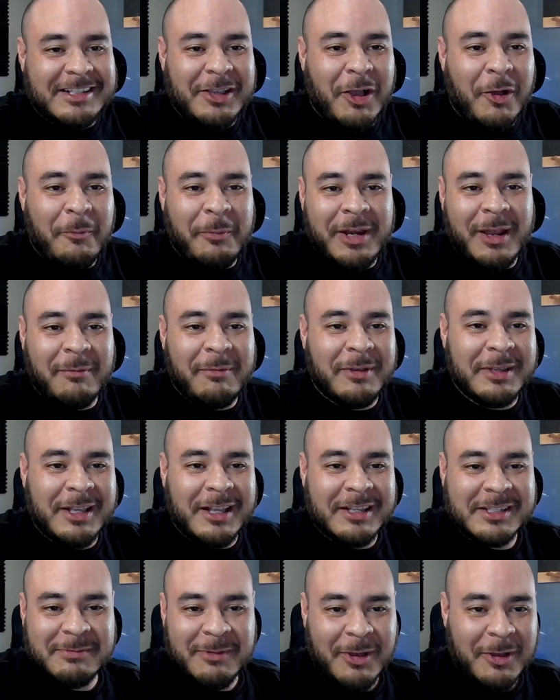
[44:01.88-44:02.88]
open up a
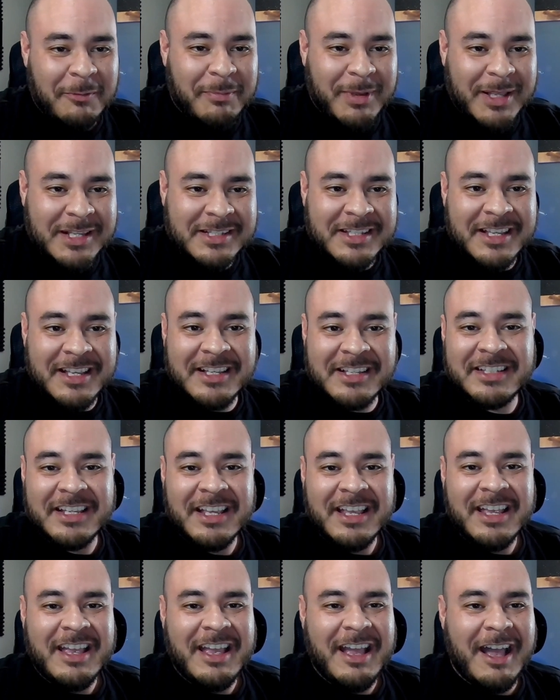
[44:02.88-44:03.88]
small business
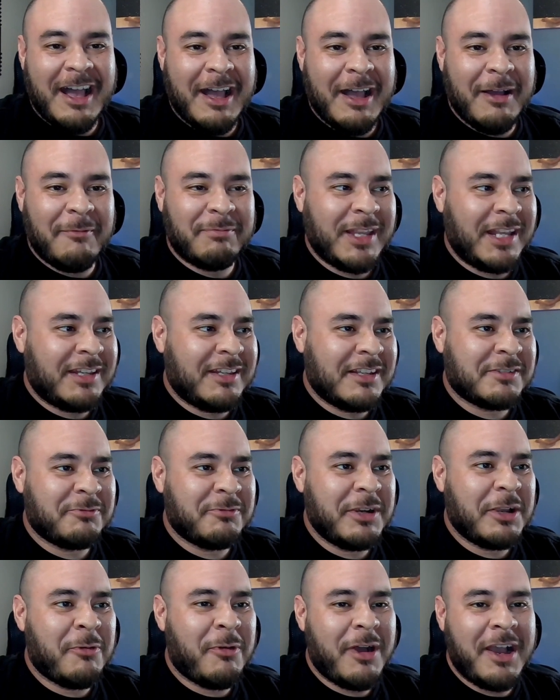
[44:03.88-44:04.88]
that doesn't
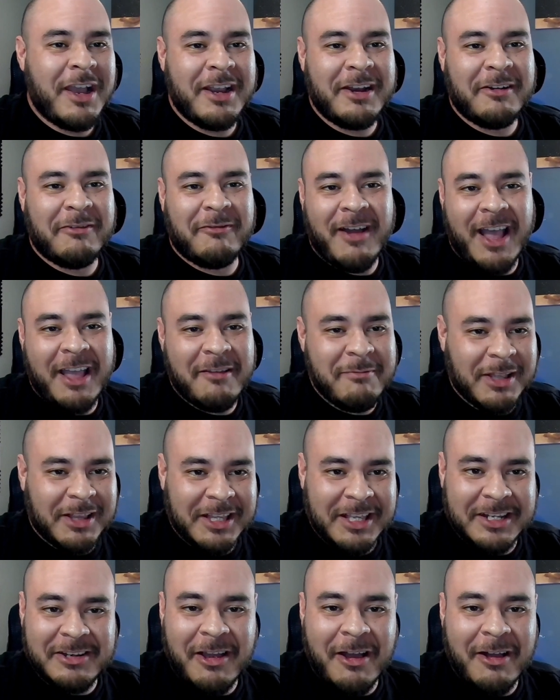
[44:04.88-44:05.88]
require $5
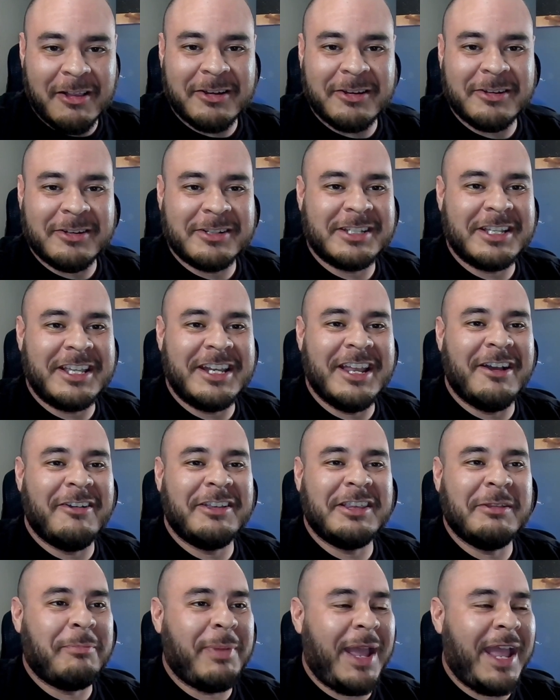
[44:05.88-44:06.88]
million, in
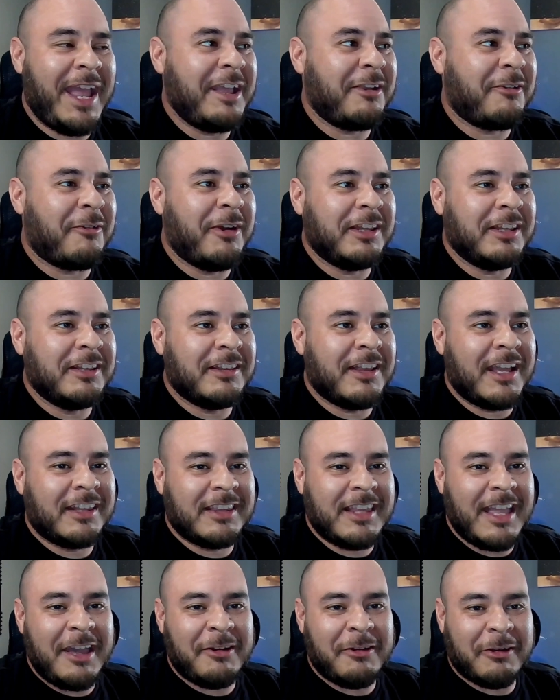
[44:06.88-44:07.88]
the bank or anything like
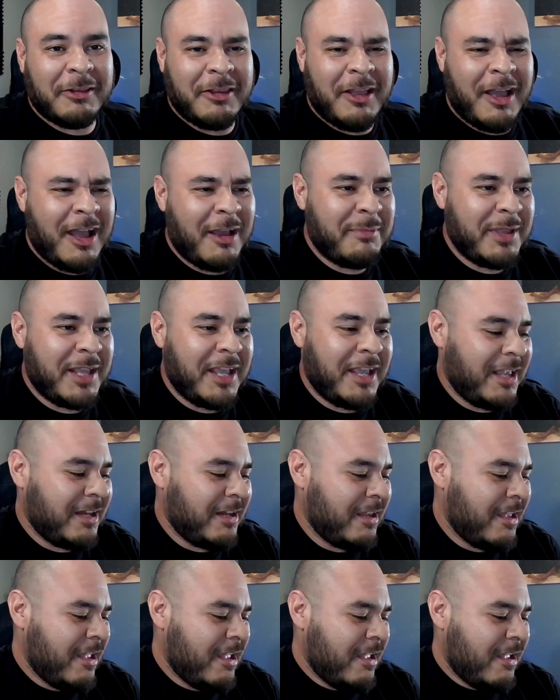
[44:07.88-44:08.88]
that, or
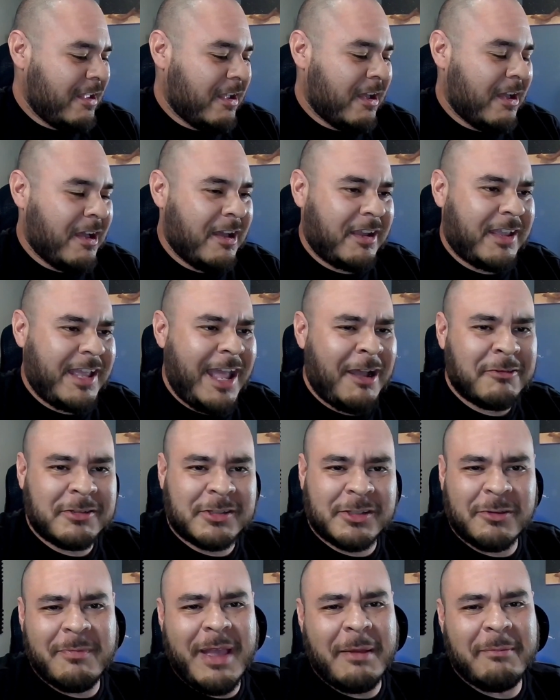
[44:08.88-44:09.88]
lobbying
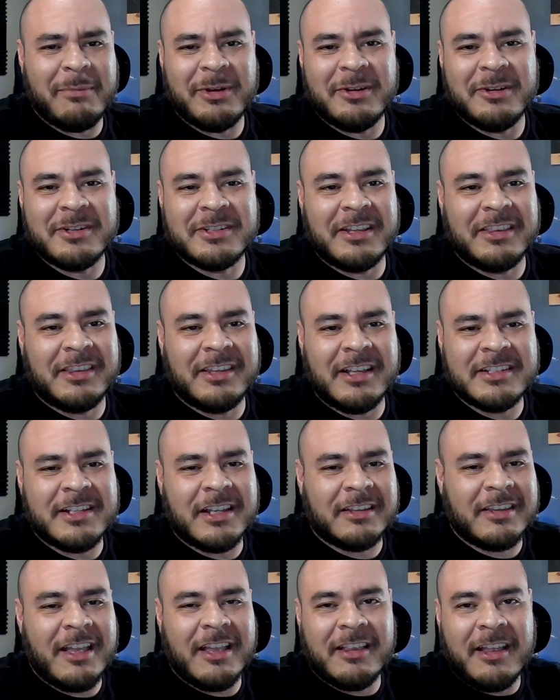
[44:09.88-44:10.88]
council members and things
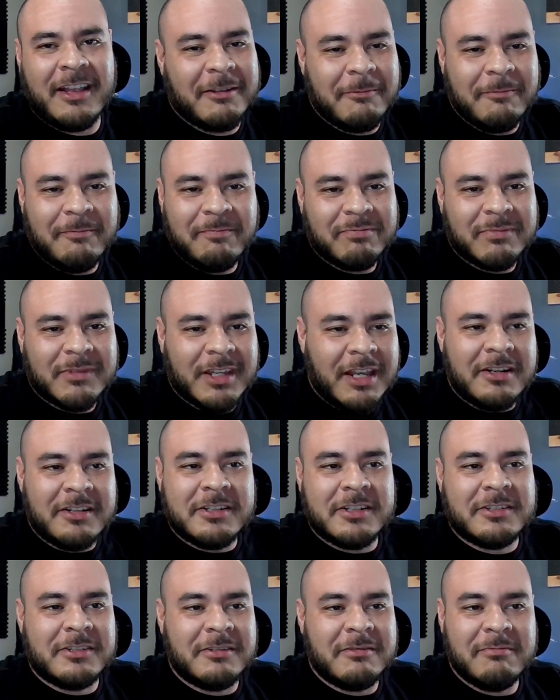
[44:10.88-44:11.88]
like that. Like, let's
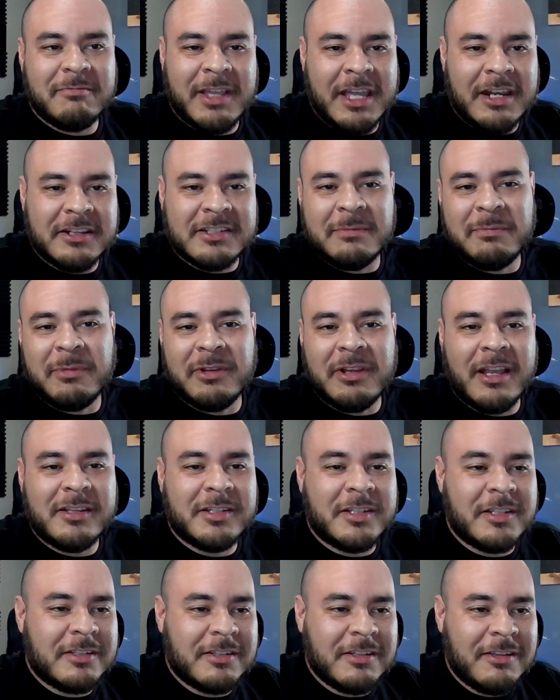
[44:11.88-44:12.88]
just get a simple
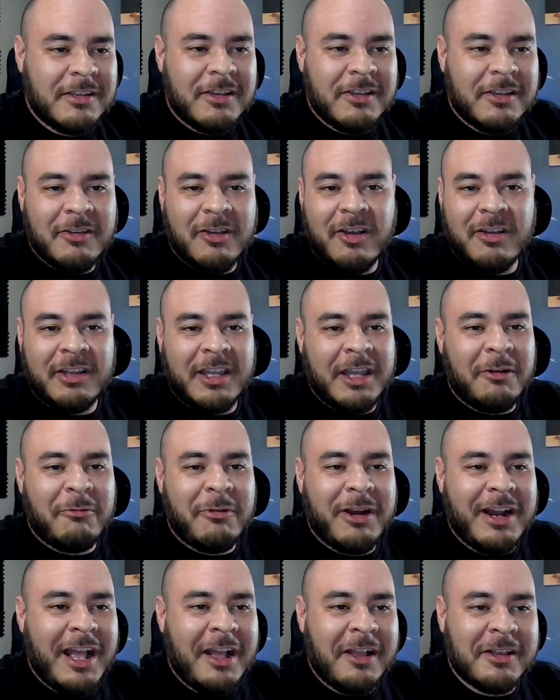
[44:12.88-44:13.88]
license, get a
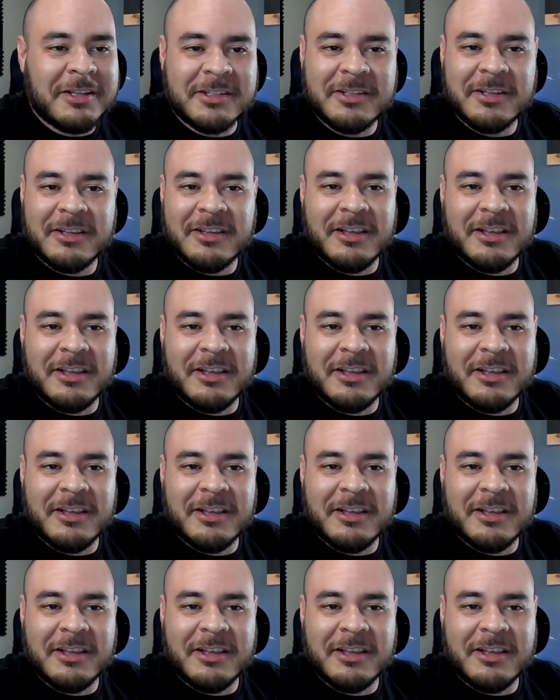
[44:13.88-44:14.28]
warehouse,